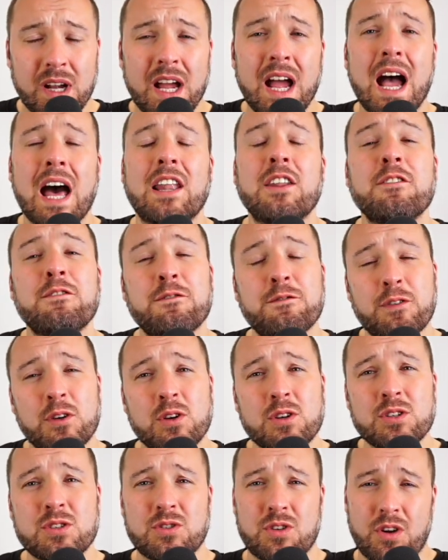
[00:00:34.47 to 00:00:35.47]
And the
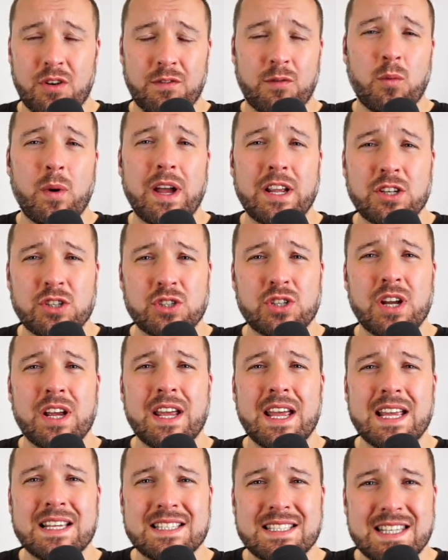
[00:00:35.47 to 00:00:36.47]
first of which
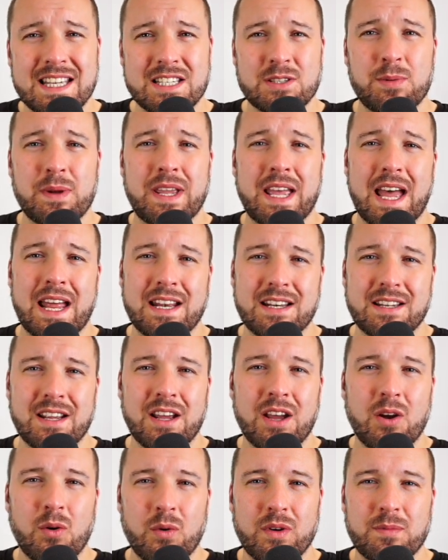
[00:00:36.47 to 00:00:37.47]
is this weekend
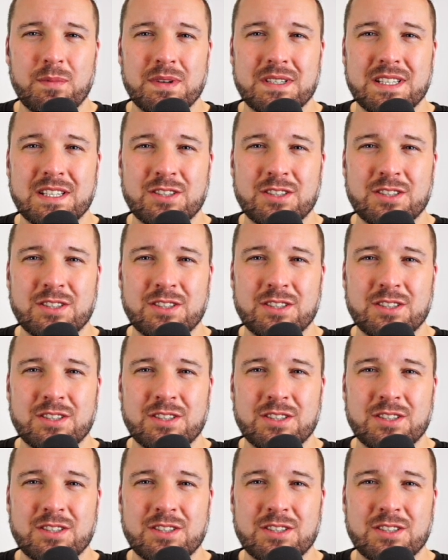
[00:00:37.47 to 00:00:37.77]
with Mr.